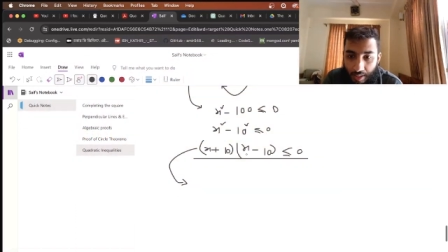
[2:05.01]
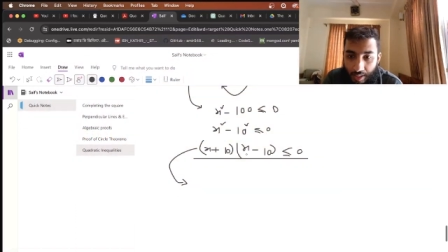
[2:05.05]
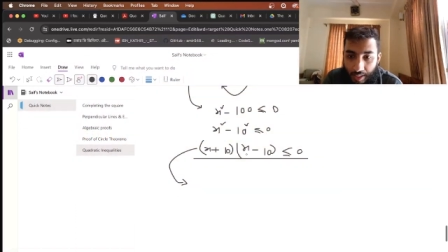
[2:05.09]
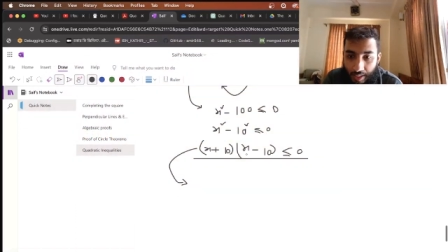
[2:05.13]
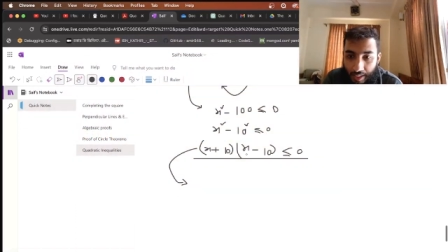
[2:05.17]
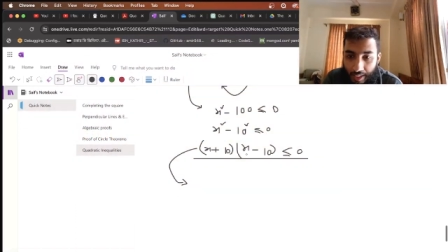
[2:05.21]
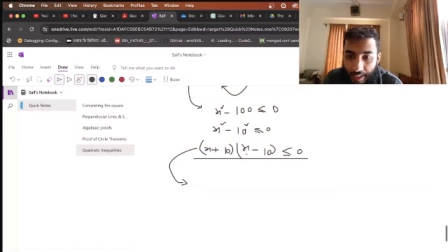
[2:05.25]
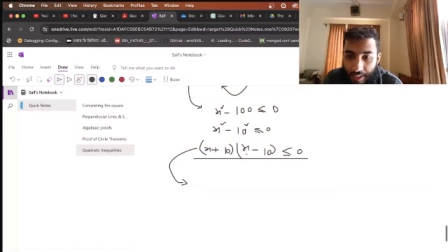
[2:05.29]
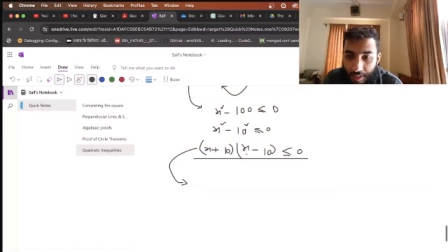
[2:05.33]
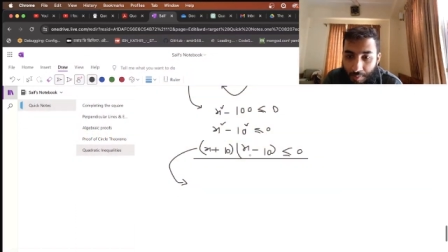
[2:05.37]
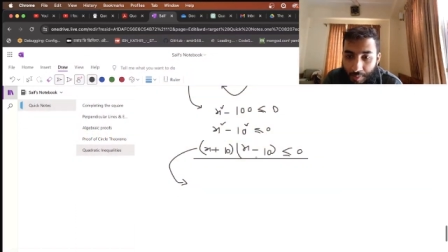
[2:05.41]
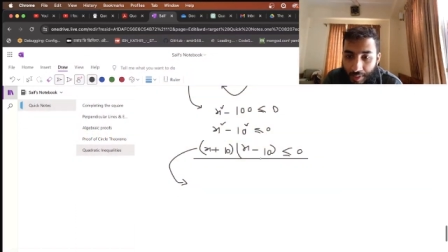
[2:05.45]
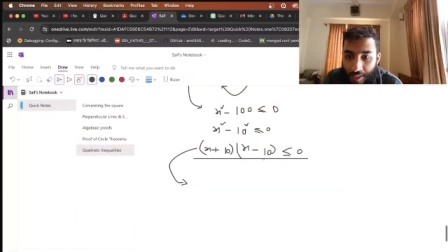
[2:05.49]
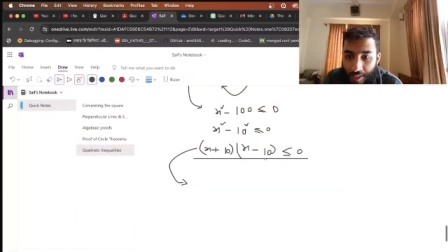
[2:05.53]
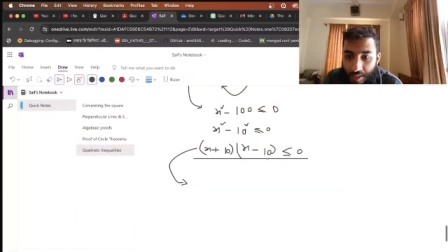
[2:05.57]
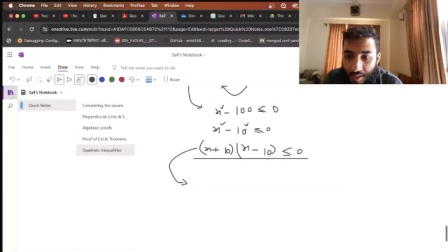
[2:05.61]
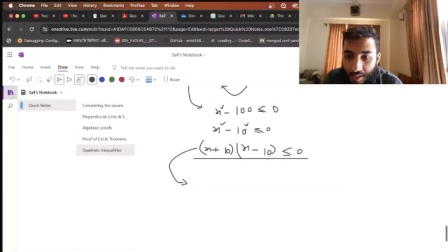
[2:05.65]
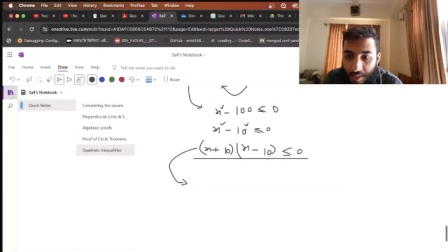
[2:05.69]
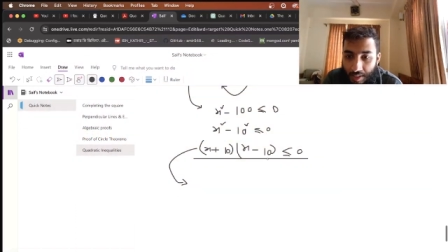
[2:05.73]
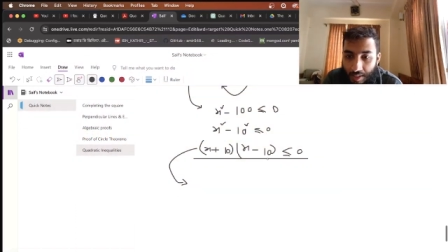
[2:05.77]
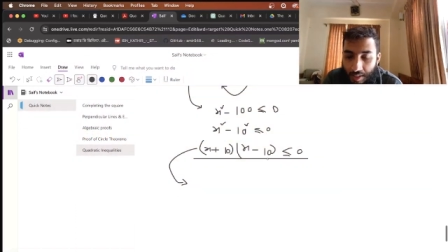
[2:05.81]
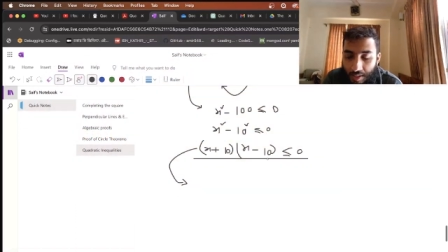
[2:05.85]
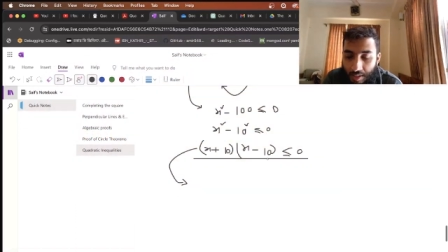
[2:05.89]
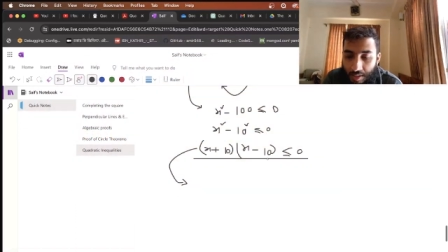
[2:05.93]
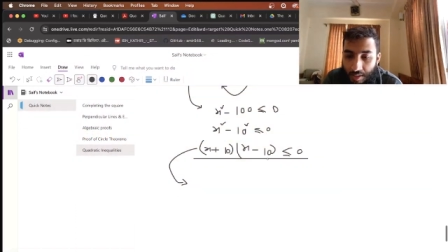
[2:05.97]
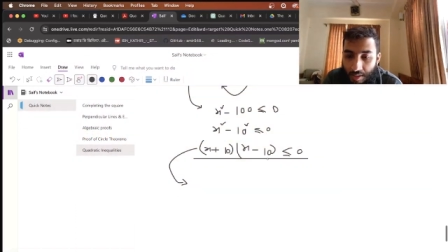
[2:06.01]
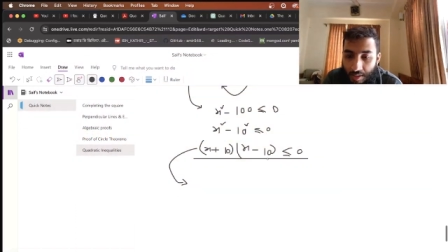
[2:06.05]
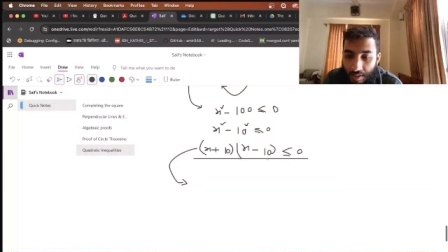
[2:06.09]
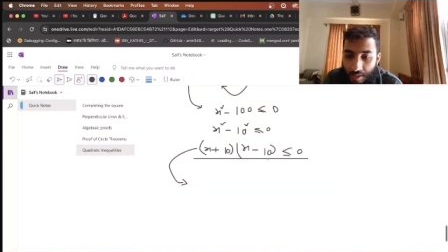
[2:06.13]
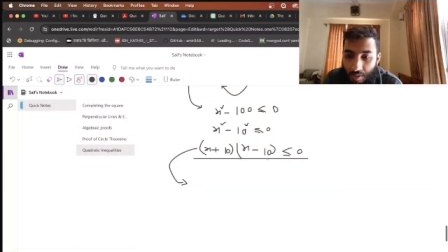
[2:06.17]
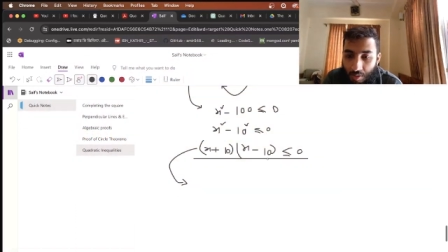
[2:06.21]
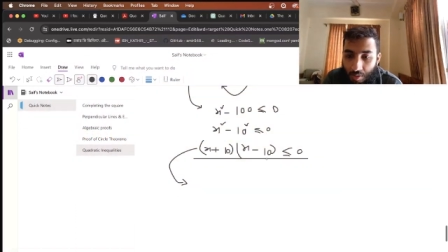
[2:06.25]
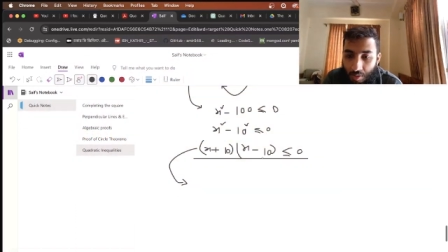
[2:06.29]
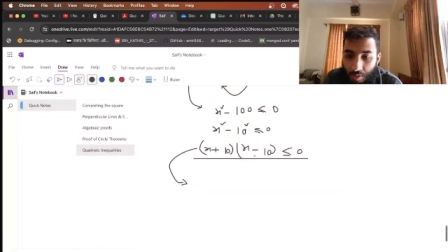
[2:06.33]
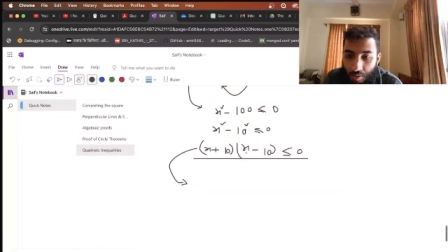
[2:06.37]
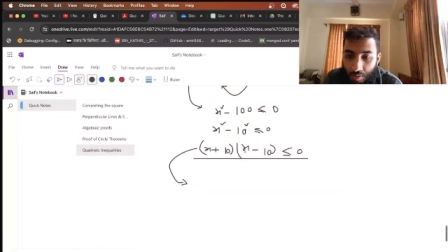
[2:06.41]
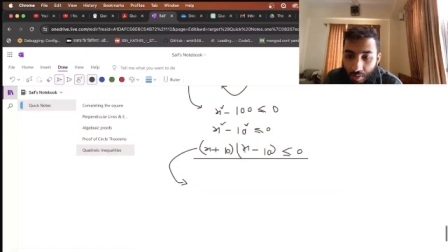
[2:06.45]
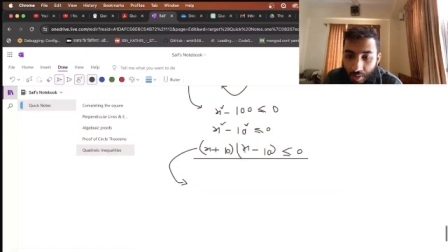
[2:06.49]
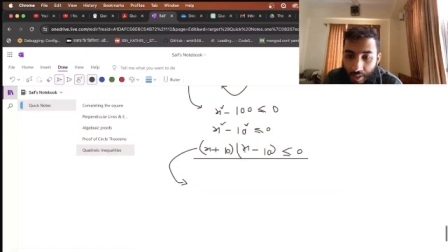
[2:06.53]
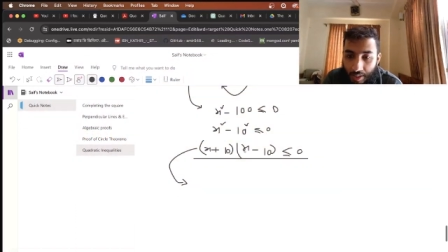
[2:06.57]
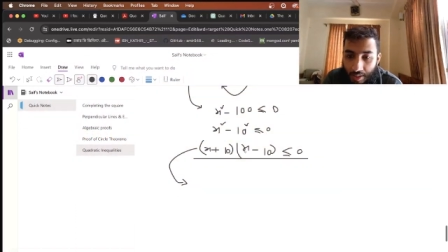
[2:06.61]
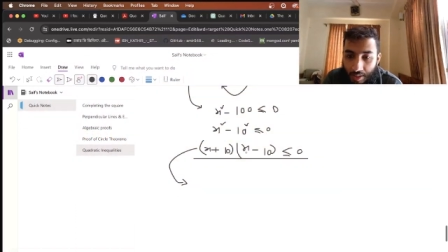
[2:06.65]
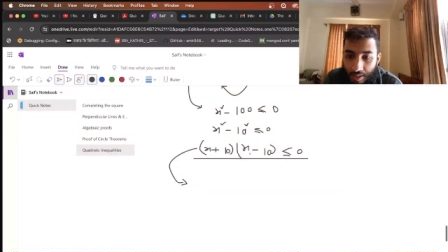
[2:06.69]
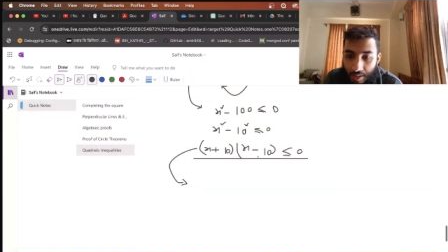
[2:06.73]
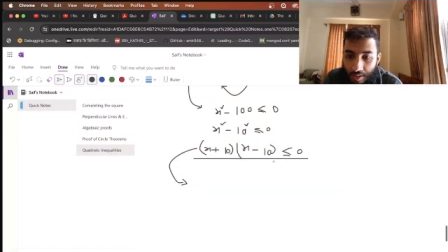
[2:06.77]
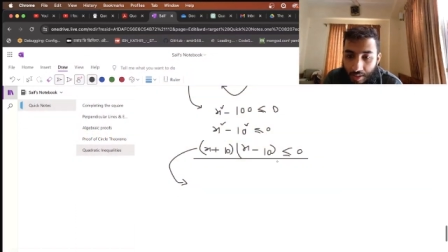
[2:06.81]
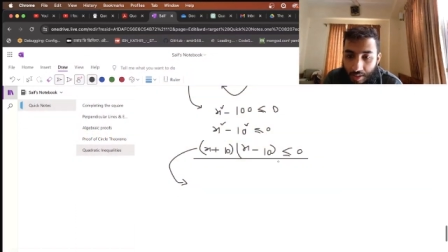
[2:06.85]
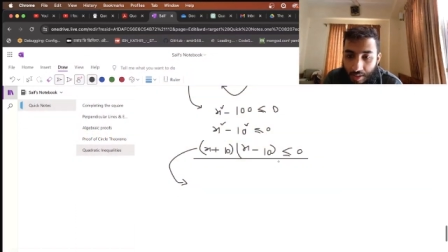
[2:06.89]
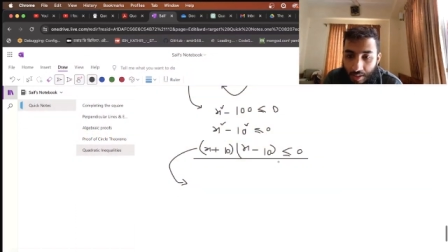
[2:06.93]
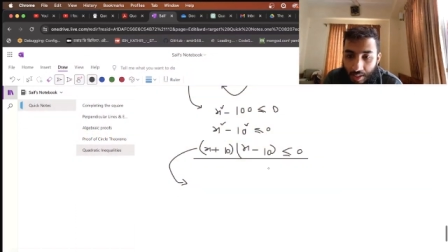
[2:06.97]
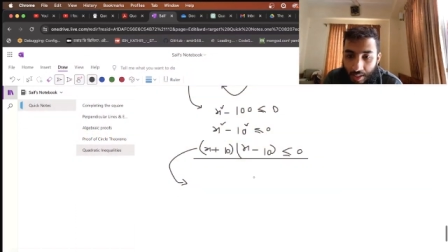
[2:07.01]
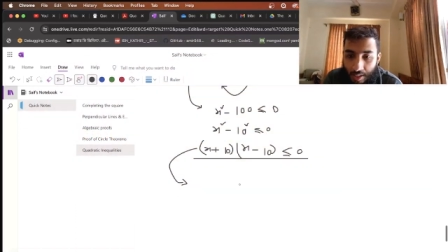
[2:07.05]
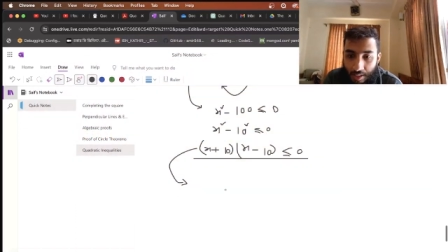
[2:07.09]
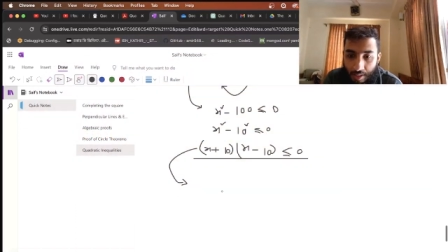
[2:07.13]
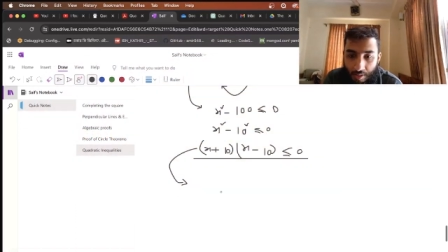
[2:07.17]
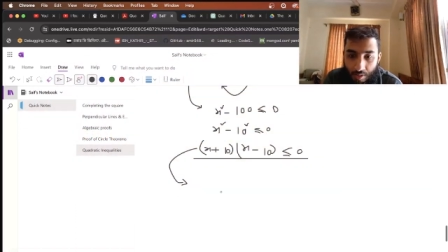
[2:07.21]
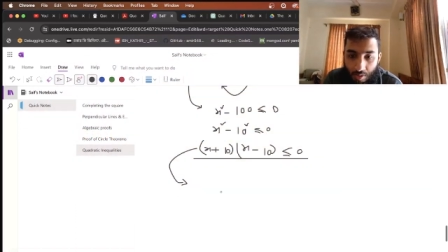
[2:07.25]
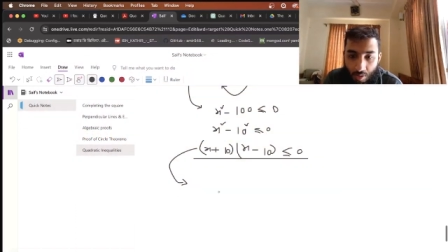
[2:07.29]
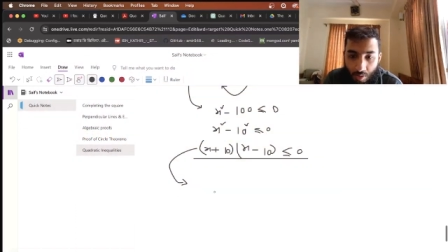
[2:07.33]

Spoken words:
and x minus 10 is 0, so x is 10.